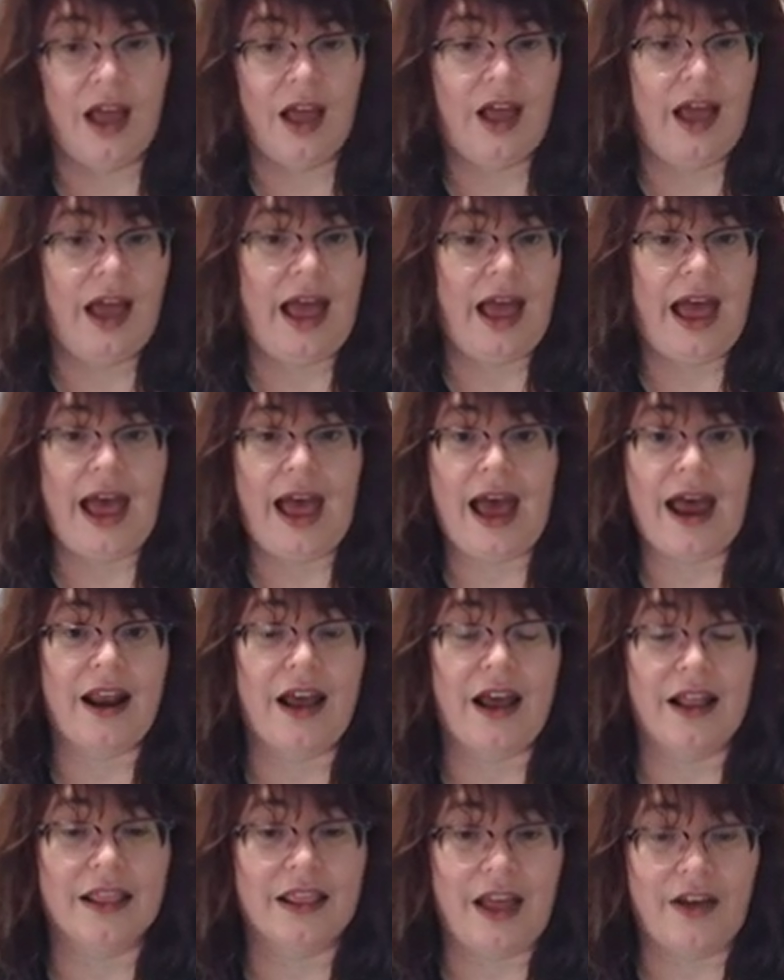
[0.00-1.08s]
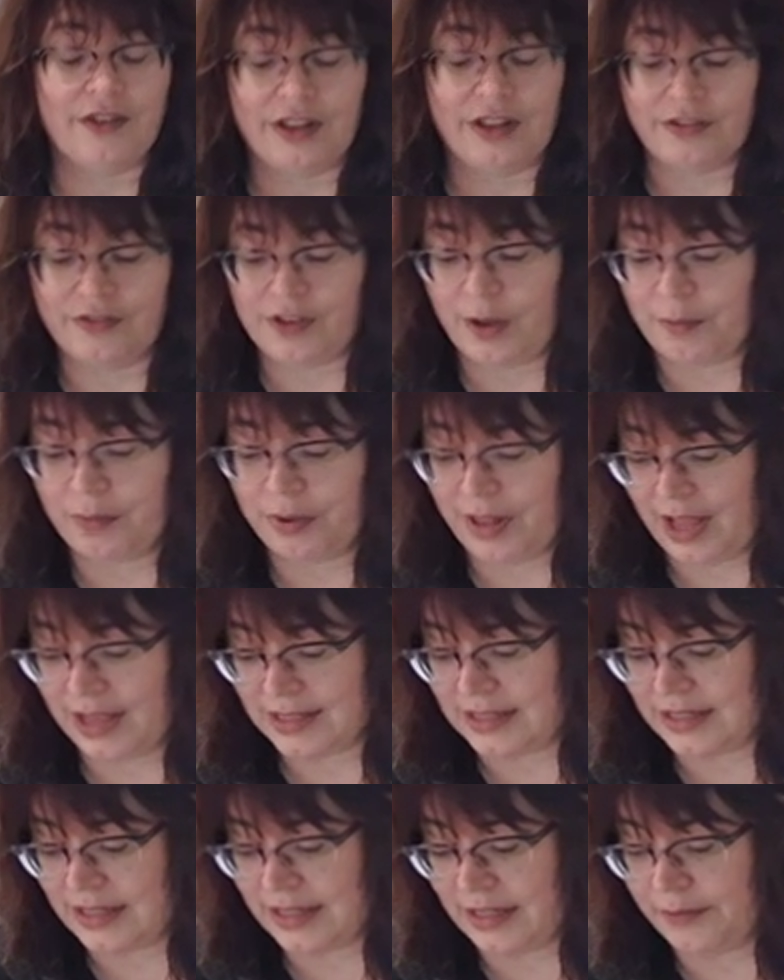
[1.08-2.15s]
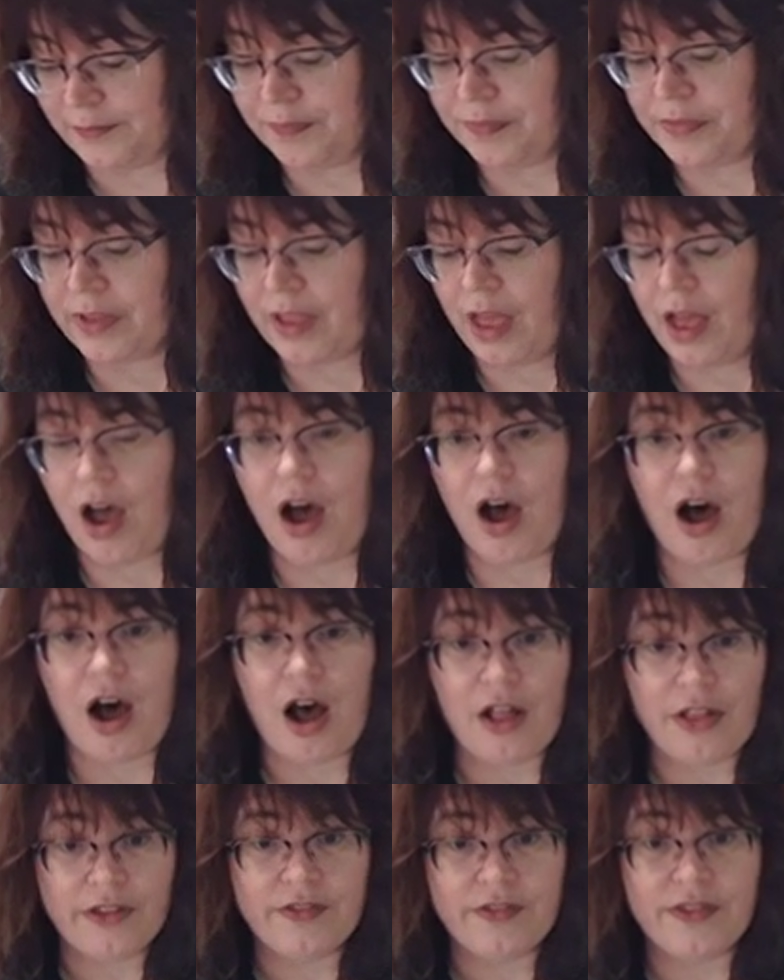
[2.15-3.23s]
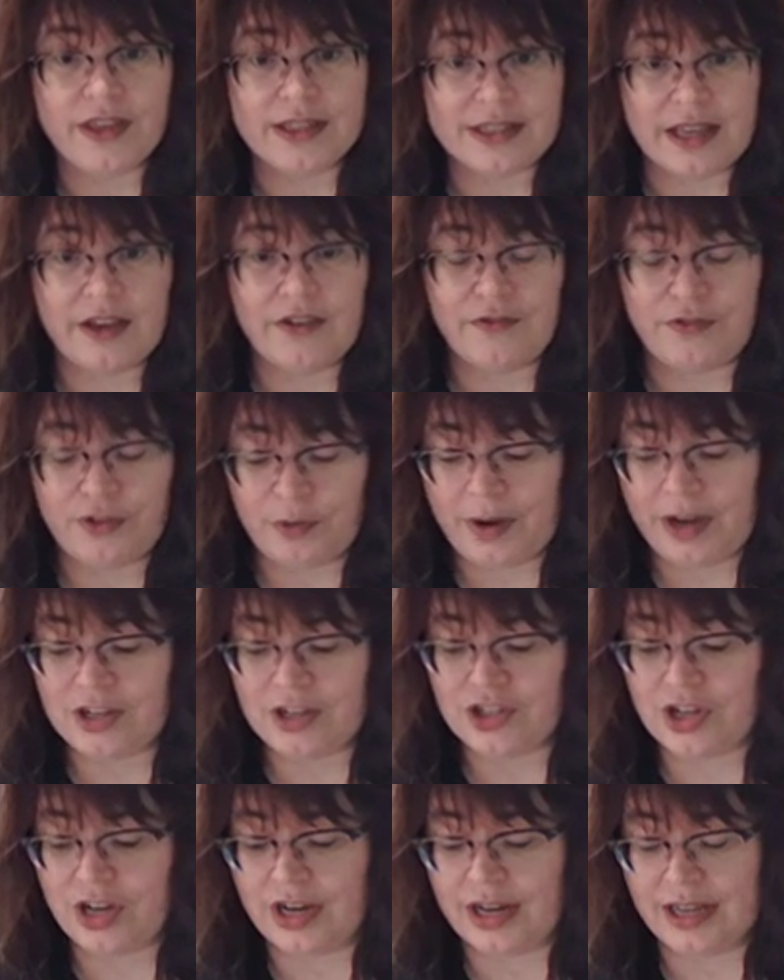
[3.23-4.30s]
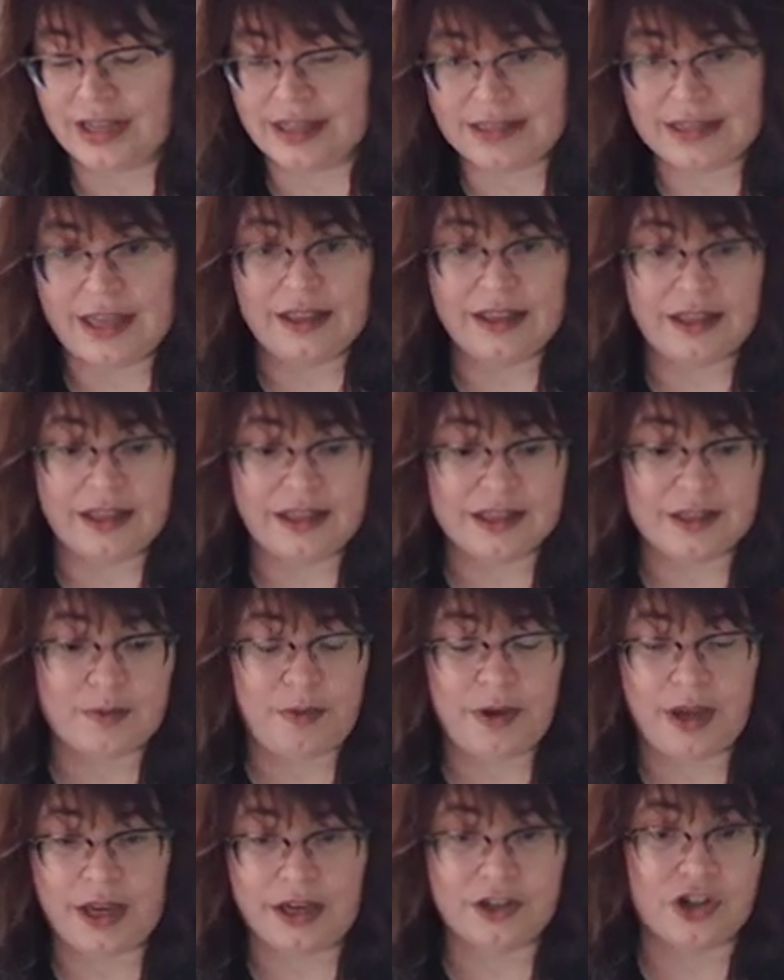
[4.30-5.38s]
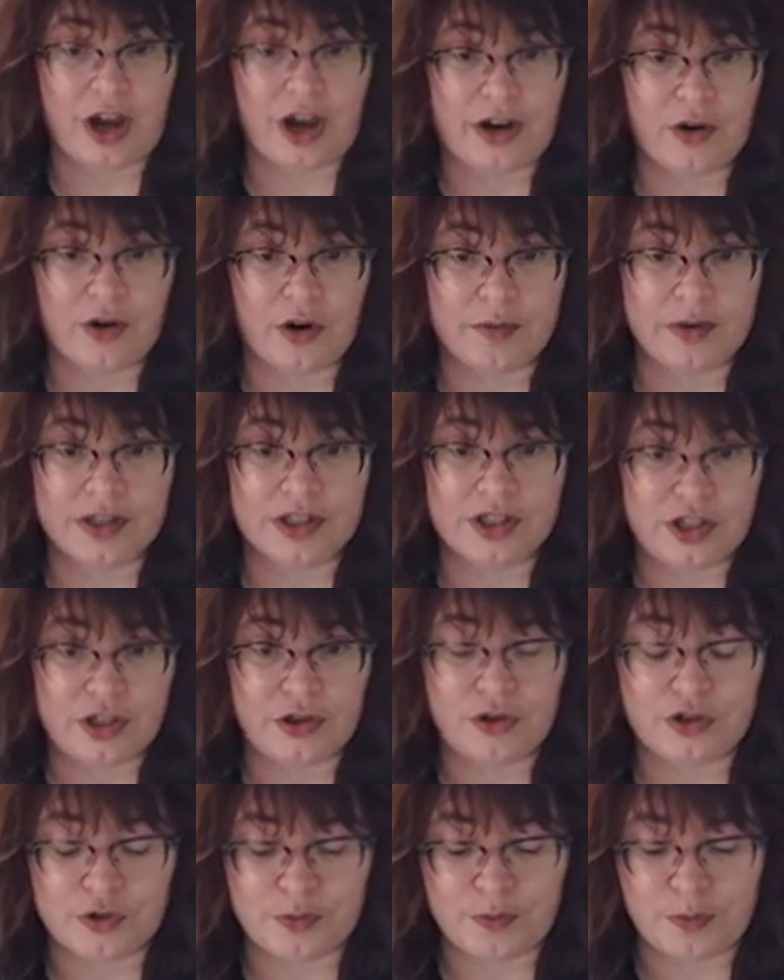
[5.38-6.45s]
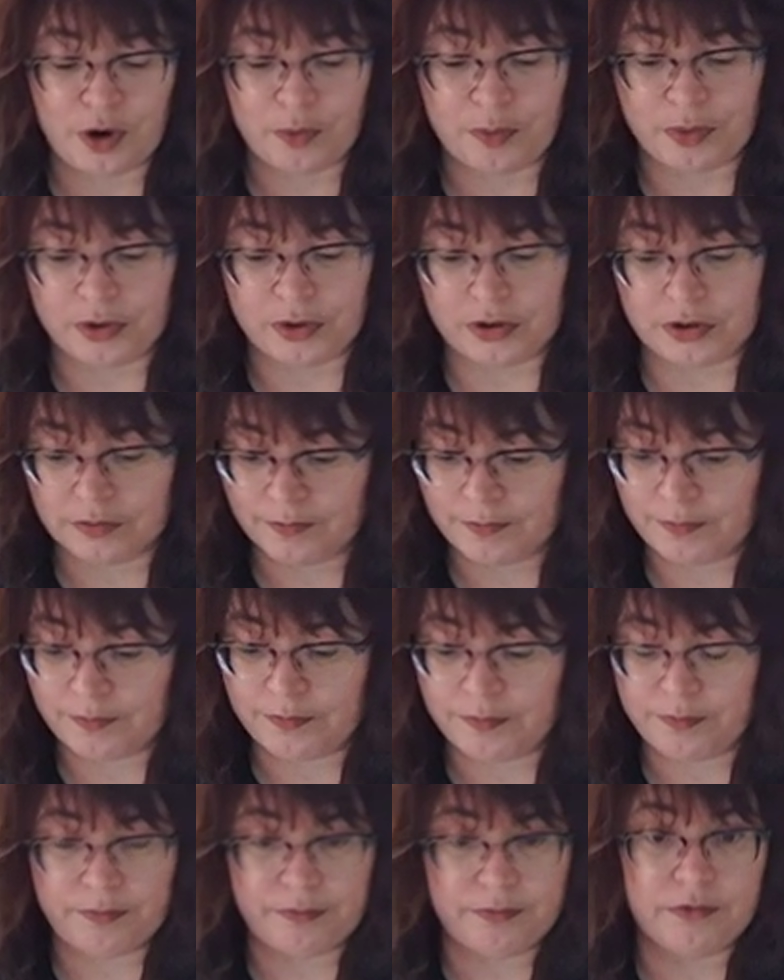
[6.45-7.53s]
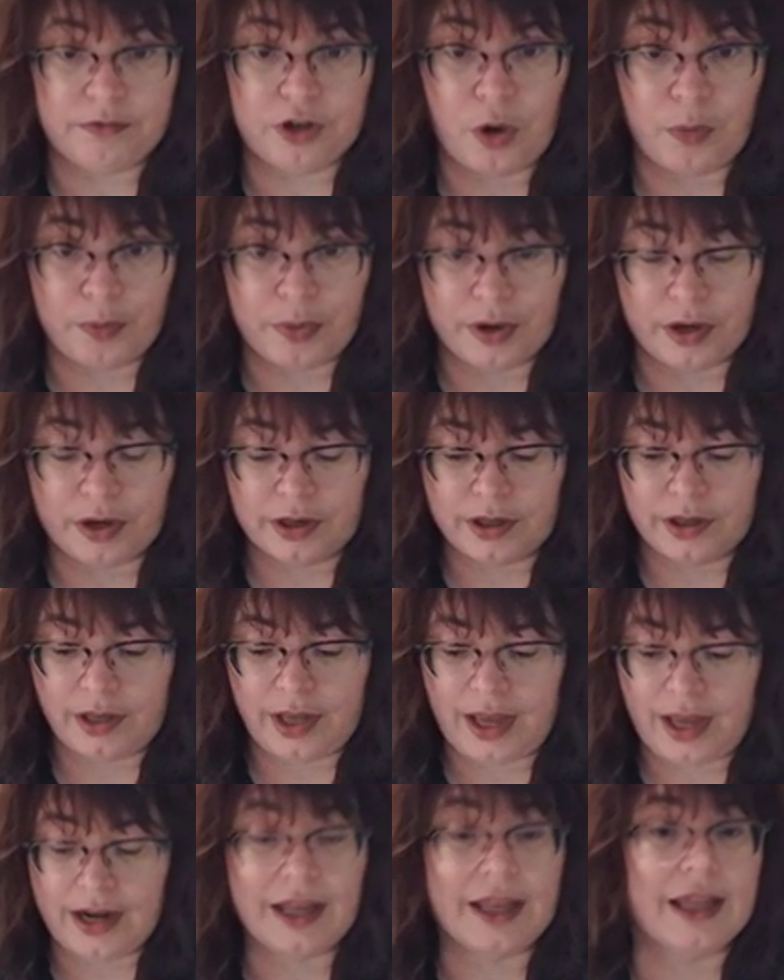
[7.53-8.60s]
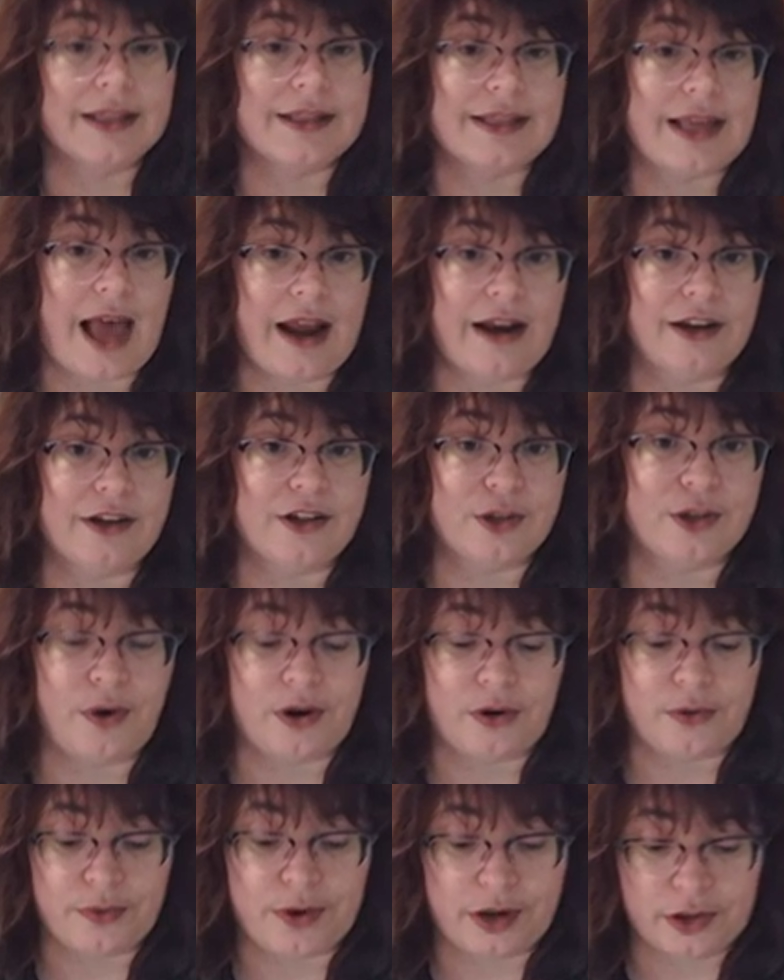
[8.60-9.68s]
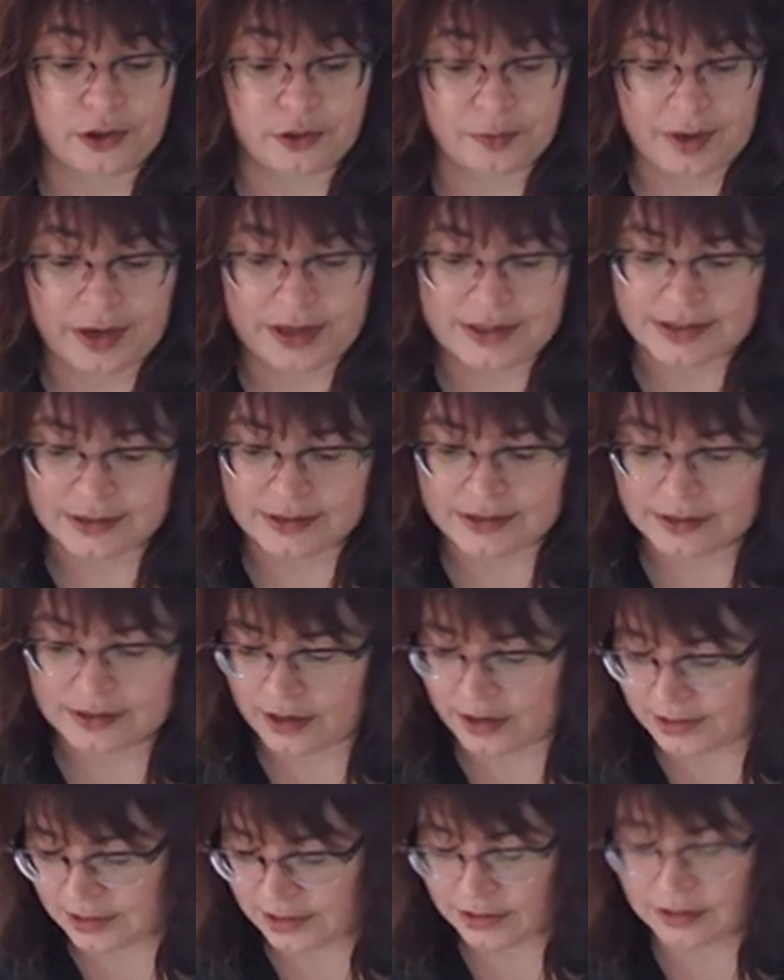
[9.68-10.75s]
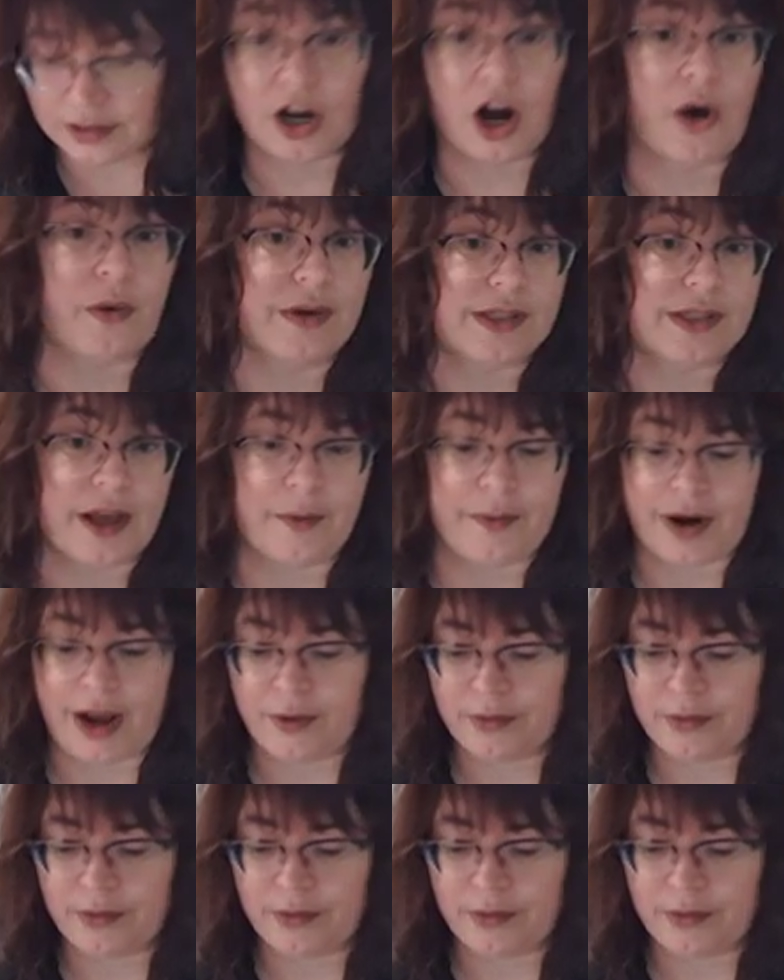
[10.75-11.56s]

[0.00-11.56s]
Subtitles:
add a level of complexity. All of this information is in this big, ginormous, huge purple notebook, and it gets added to on a regular basis because they're always coming out with